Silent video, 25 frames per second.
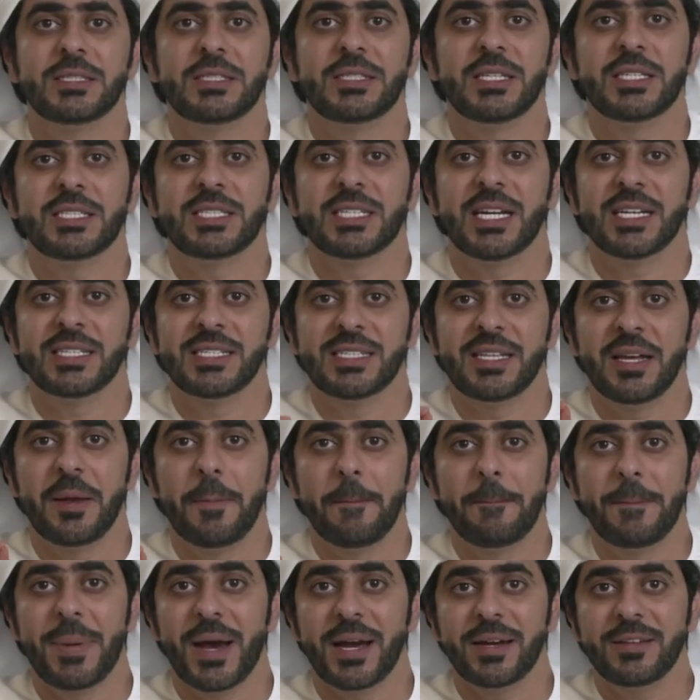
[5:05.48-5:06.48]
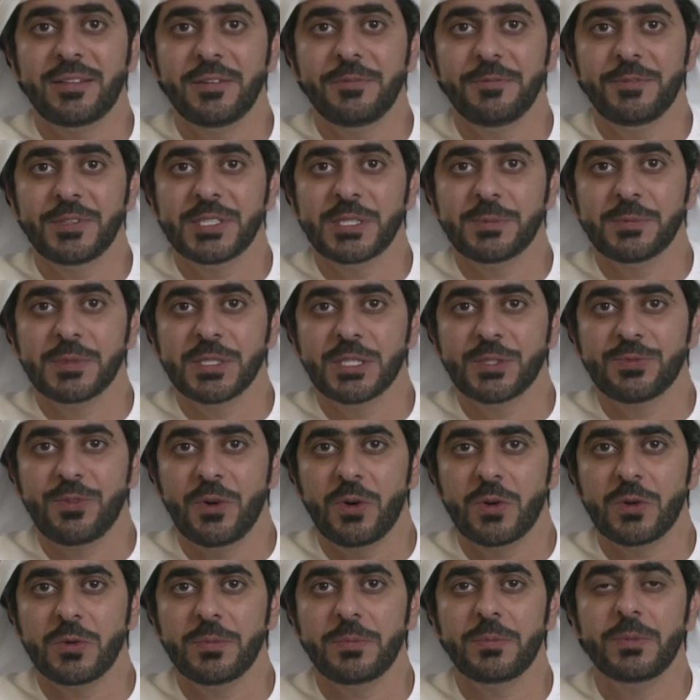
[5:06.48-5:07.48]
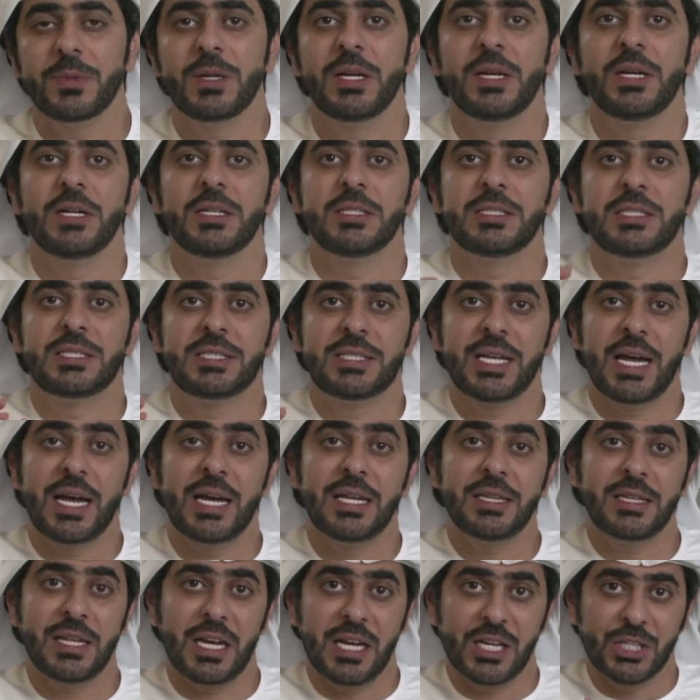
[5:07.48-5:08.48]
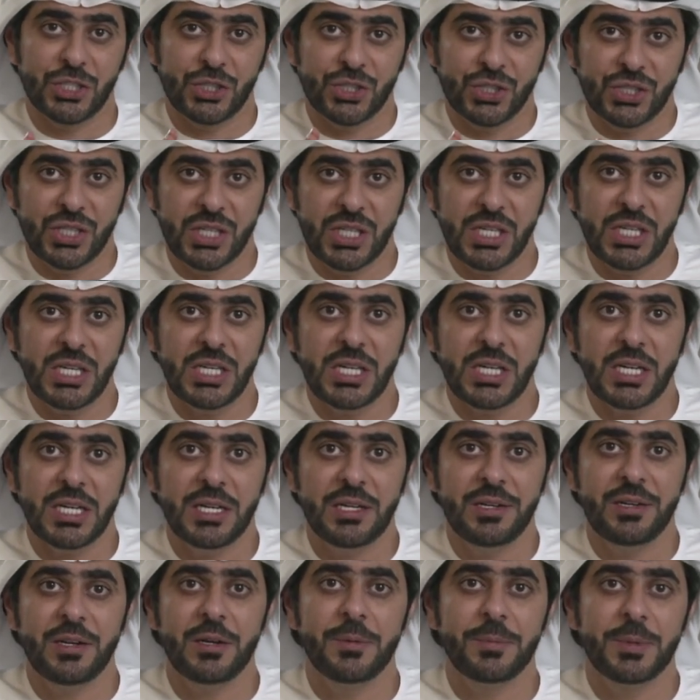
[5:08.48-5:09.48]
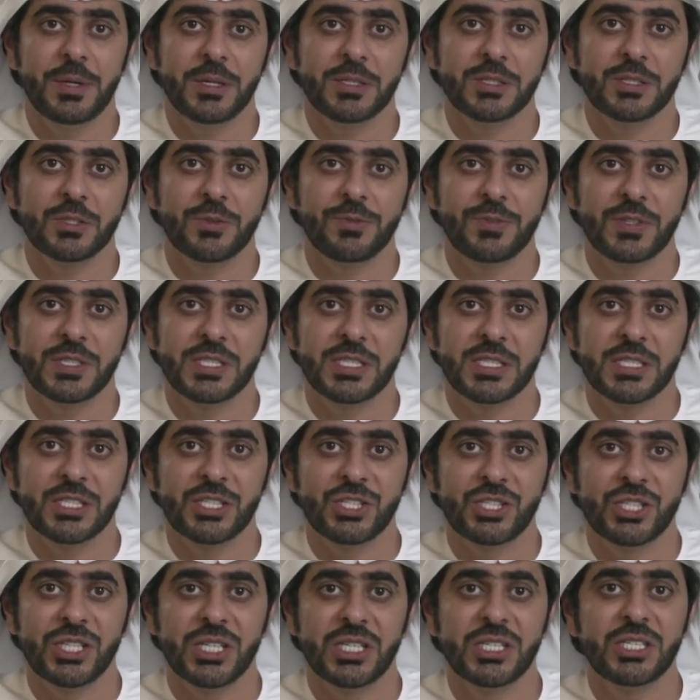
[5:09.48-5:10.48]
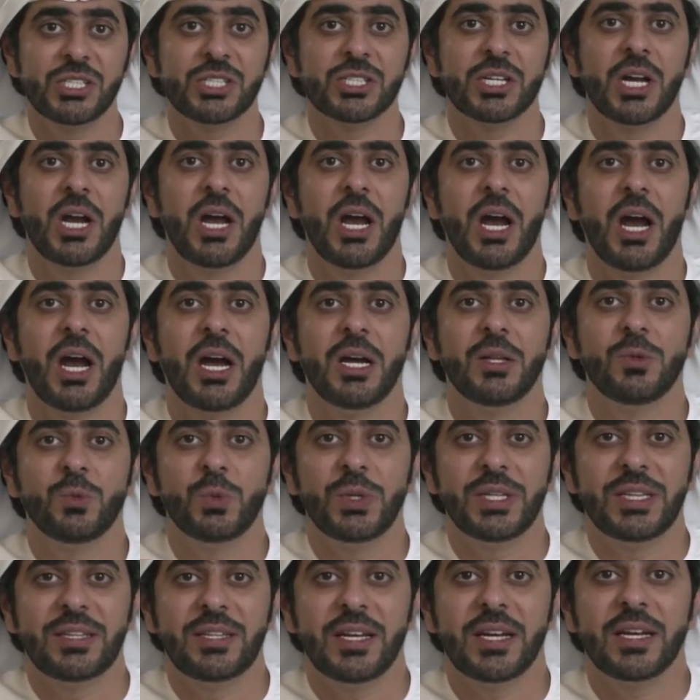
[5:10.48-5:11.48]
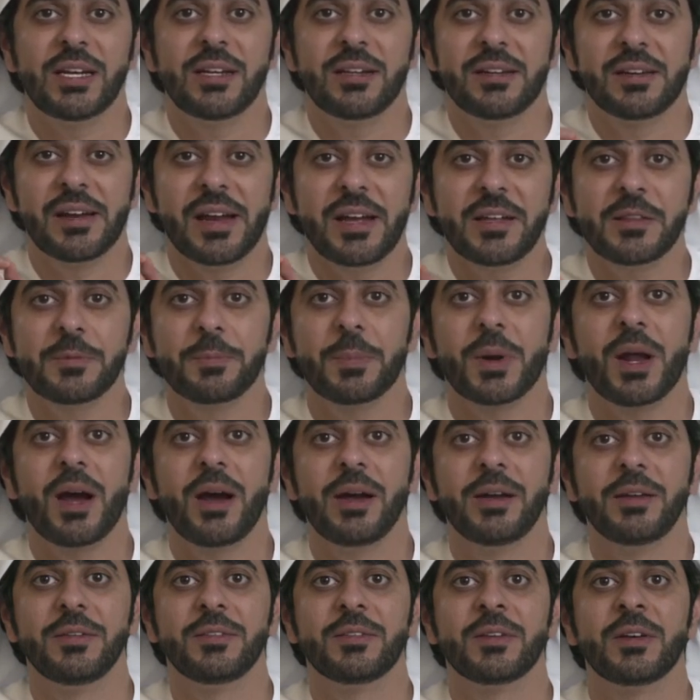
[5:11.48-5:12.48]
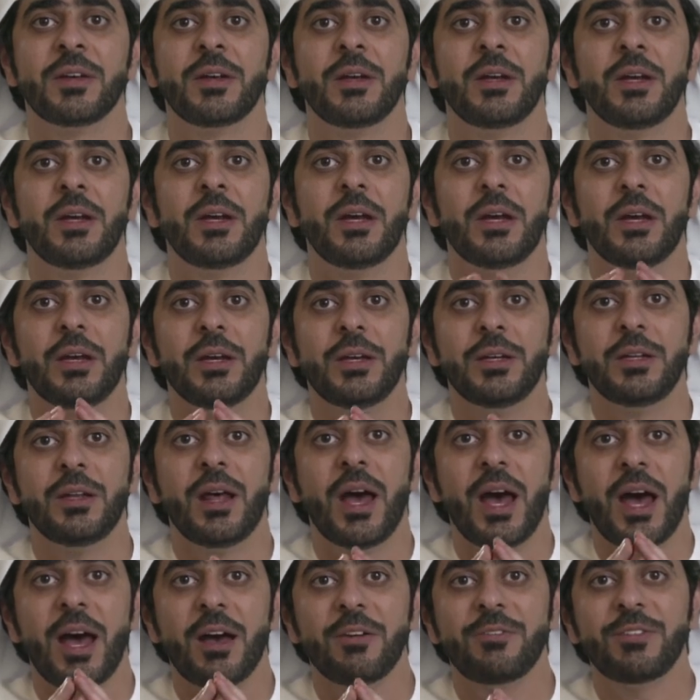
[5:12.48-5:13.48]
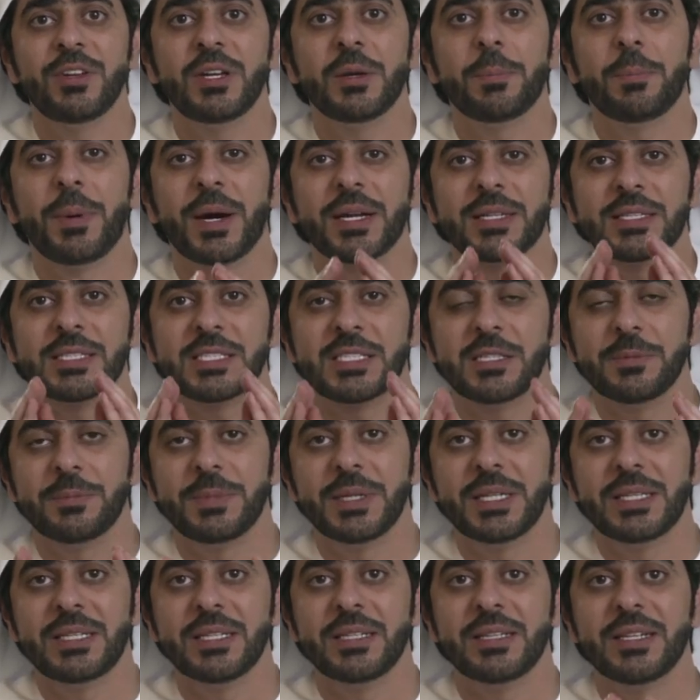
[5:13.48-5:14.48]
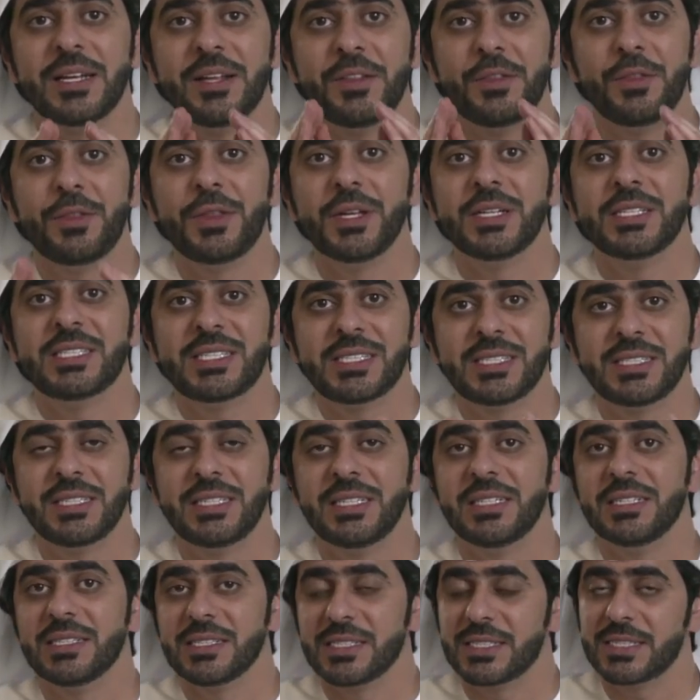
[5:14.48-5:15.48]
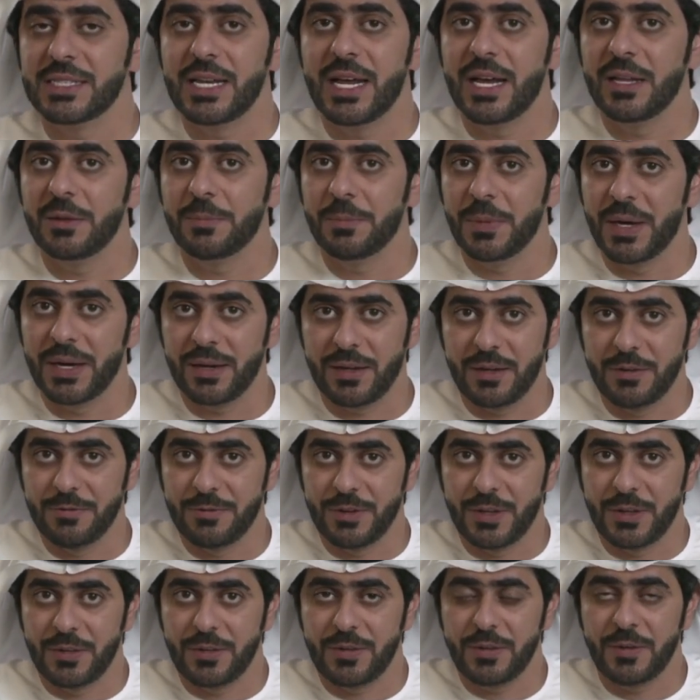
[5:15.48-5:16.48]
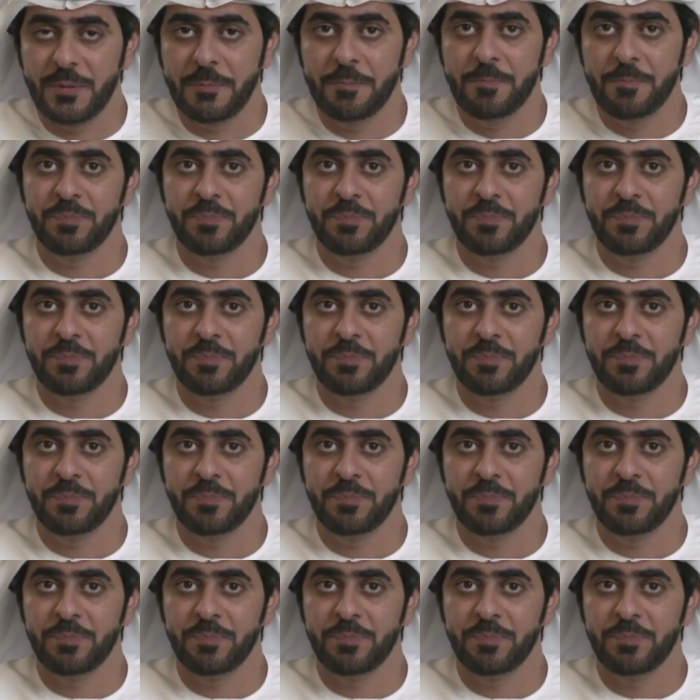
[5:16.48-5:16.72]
such as the Impact Investments Forum stand as key enablers of this exchange, and we take great pride in having participated in this year's landmark event.